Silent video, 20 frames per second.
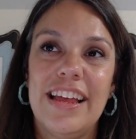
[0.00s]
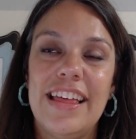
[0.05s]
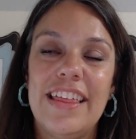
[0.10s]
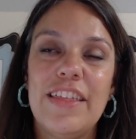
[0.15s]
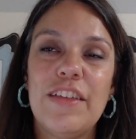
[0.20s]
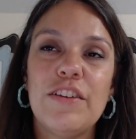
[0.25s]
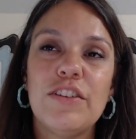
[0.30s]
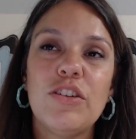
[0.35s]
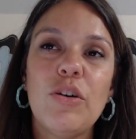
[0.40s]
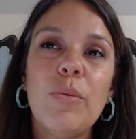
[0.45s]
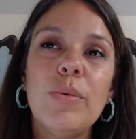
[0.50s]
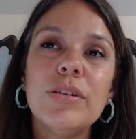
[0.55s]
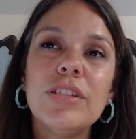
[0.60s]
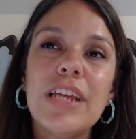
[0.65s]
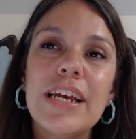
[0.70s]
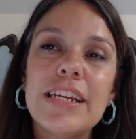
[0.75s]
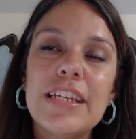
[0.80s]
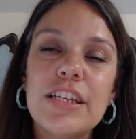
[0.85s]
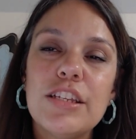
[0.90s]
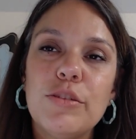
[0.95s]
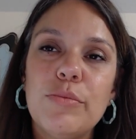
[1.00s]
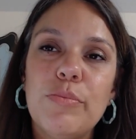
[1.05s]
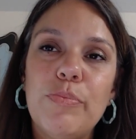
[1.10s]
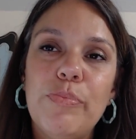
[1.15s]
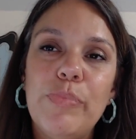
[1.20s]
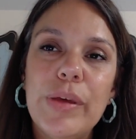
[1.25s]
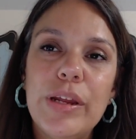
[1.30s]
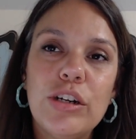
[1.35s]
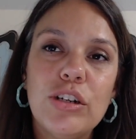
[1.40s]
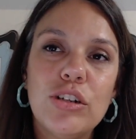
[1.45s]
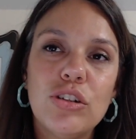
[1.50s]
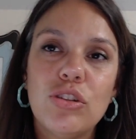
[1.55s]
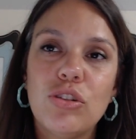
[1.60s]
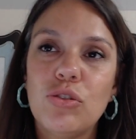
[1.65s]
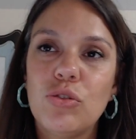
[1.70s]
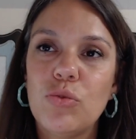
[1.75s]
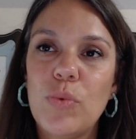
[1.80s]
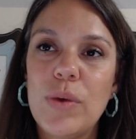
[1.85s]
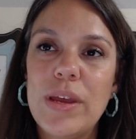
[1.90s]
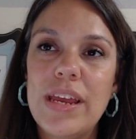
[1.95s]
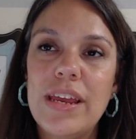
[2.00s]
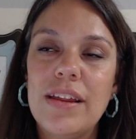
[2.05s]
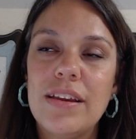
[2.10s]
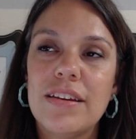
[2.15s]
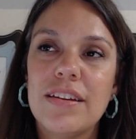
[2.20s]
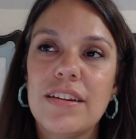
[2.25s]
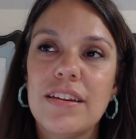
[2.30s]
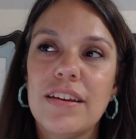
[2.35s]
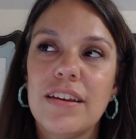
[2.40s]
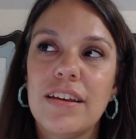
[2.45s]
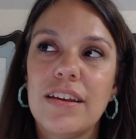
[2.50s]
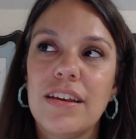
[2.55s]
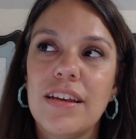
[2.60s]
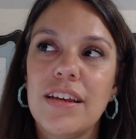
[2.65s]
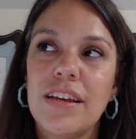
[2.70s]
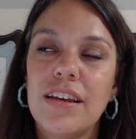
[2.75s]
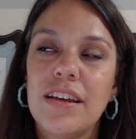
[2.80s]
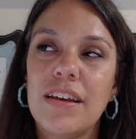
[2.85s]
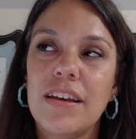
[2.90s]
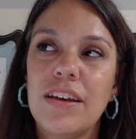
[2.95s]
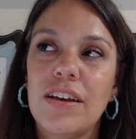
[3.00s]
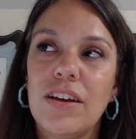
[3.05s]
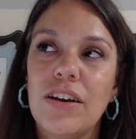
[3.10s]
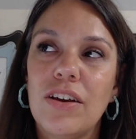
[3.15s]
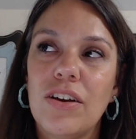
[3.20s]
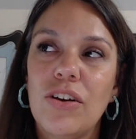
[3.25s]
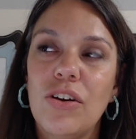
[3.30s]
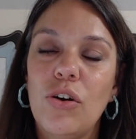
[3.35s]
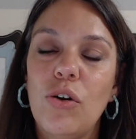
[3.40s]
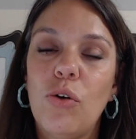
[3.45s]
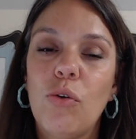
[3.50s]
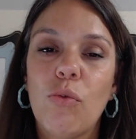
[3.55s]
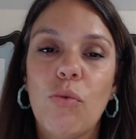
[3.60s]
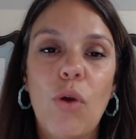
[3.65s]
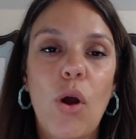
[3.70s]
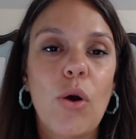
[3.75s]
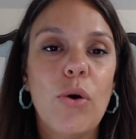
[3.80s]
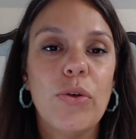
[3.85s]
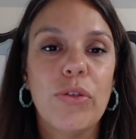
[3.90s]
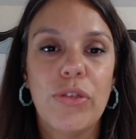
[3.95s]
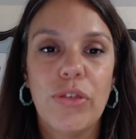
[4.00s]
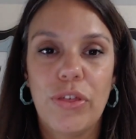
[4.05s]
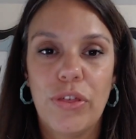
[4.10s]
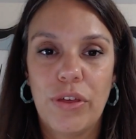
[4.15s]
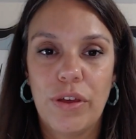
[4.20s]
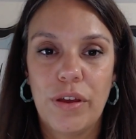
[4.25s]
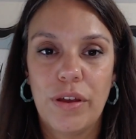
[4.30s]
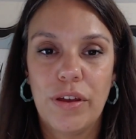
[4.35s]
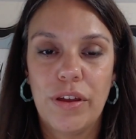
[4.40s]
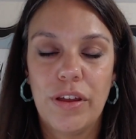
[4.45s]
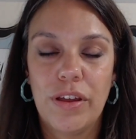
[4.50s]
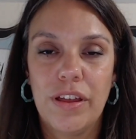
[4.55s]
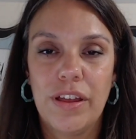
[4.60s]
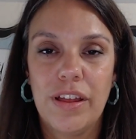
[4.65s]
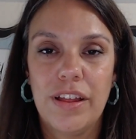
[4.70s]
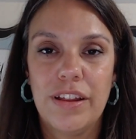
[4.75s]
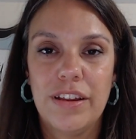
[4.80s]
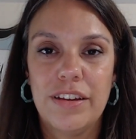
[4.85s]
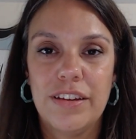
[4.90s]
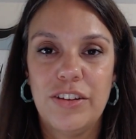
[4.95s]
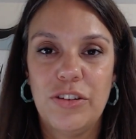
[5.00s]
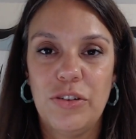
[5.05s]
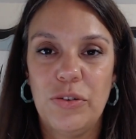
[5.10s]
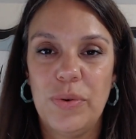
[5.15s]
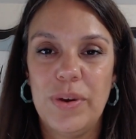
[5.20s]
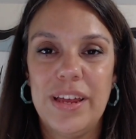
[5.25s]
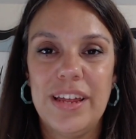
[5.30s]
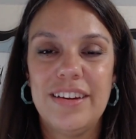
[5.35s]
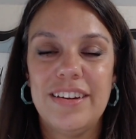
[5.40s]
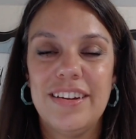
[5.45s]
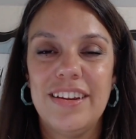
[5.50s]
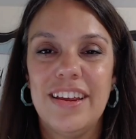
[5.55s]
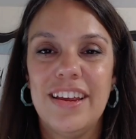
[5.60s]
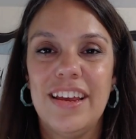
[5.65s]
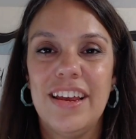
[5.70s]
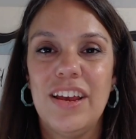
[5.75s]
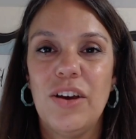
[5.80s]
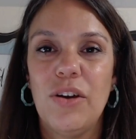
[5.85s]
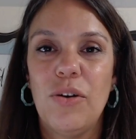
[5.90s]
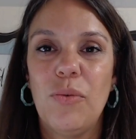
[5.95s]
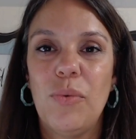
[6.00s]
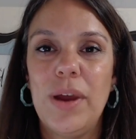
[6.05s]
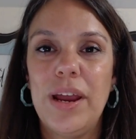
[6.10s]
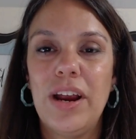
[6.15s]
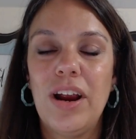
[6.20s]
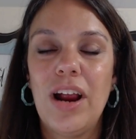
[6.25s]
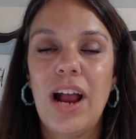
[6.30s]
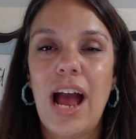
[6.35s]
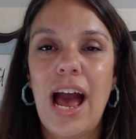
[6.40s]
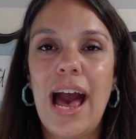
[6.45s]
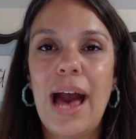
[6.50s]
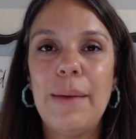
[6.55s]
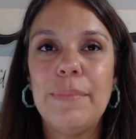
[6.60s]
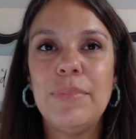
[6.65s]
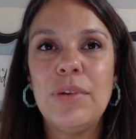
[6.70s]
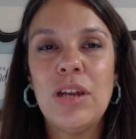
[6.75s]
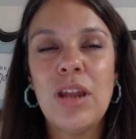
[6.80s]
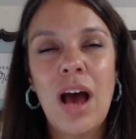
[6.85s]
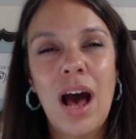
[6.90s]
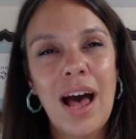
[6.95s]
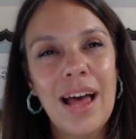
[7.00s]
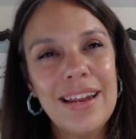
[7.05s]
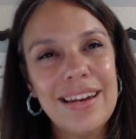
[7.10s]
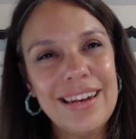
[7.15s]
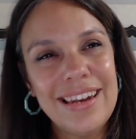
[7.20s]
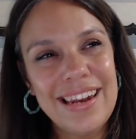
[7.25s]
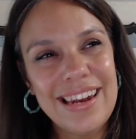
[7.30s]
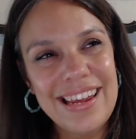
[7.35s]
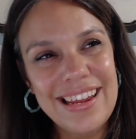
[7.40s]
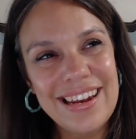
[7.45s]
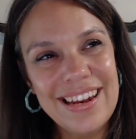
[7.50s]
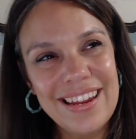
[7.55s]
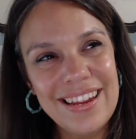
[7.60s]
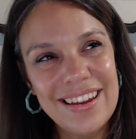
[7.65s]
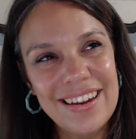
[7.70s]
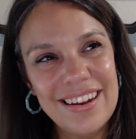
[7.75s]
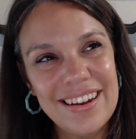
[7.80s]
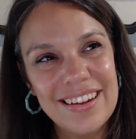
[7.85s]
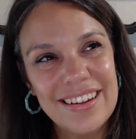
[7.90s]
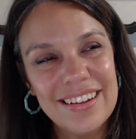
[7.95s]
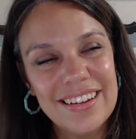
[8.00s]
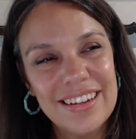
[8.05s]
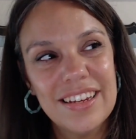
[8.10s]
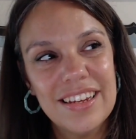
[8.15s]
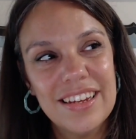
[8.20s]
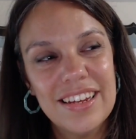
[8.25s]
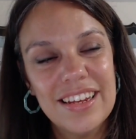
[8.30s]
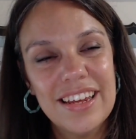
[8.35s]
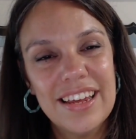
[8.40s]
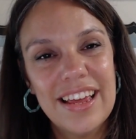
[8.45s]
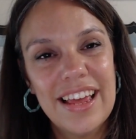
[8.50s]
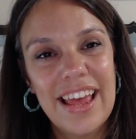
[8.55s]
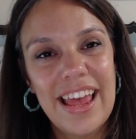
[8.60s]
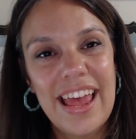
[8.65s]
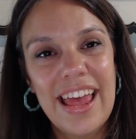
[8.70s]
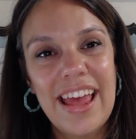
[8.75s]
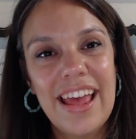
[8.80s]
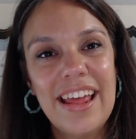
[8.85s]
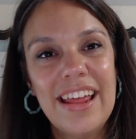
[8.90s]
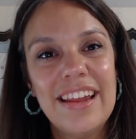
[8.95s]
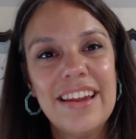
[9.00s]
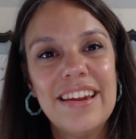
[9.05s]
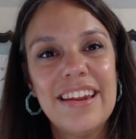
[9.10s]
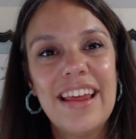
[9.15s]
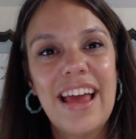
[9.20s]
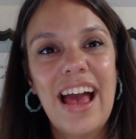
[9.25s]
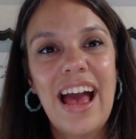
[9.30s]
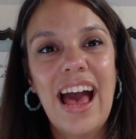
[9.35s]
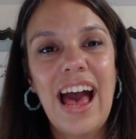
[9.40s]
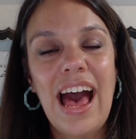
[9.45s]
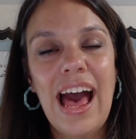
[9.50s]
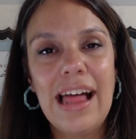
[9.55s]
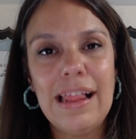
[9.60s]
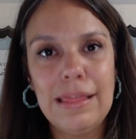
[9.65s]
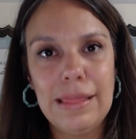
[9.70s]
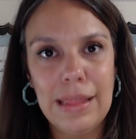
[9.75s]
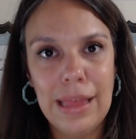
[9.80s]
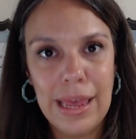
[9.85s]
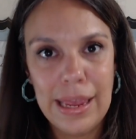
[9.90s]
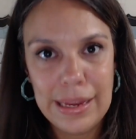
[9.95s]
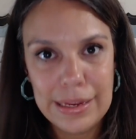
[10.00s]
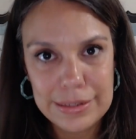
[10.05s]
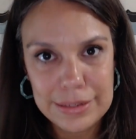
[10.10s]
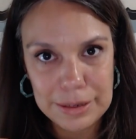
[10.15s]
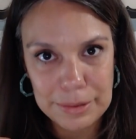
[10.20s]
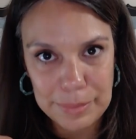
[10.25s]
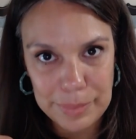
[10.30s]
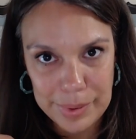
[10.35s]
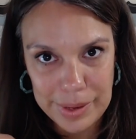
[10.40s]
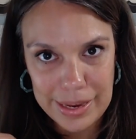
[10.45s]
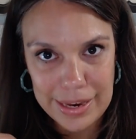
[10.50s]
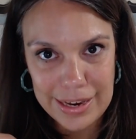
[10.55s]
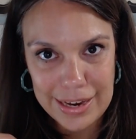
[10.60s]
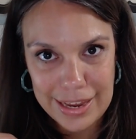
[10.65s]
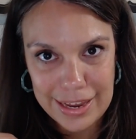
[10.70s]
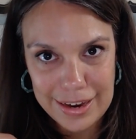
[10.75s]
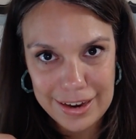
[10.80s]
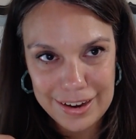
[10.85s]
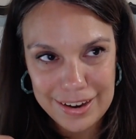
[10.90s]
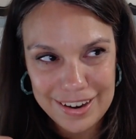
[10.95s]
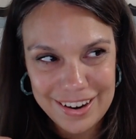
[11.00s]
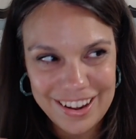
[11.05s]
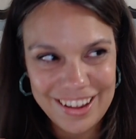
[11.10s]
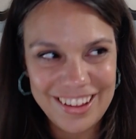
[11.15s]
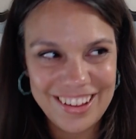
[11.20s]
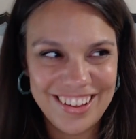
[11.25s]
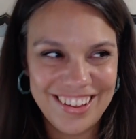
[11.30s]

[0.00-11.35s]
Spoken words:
there's almost like this bittersweet growth to it where I'm not needed and I like to be needed.